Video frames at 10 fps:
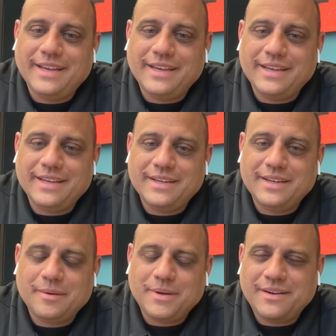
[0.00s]

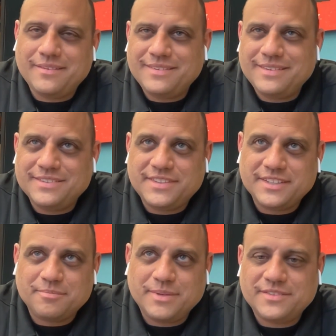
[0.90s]
And about
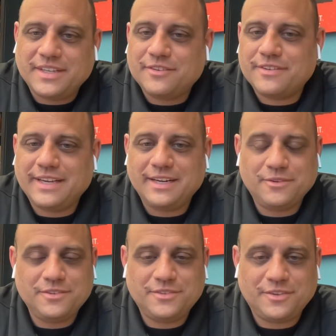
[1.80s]
six months after that,
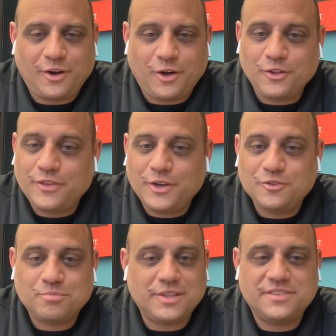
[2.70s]
I was all of
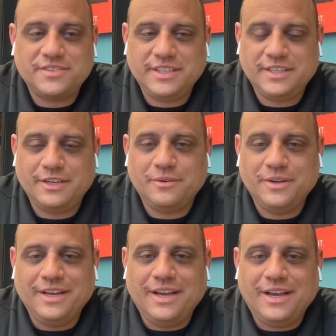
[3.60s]
those plus C E O.
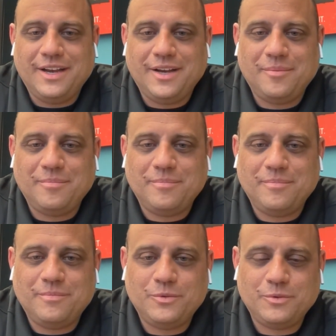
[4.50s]

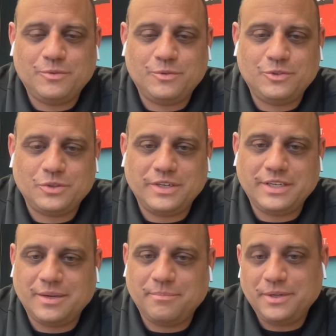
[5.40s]
Um, joined
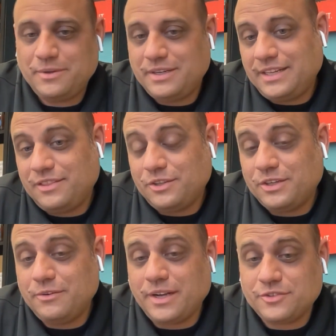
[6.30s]
a company when I had
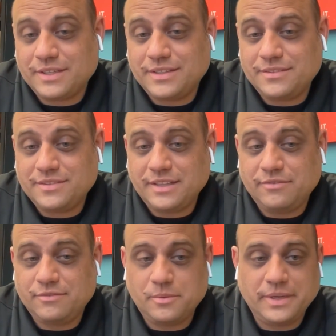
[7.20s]
thirty restaurants,
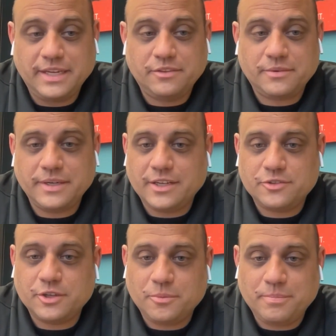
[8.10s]
left when we had three
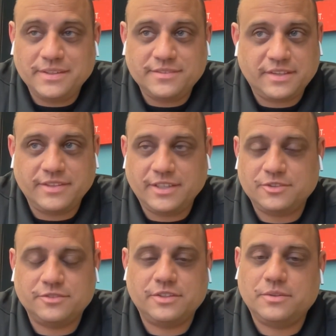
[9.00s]
hundred open and seven hundred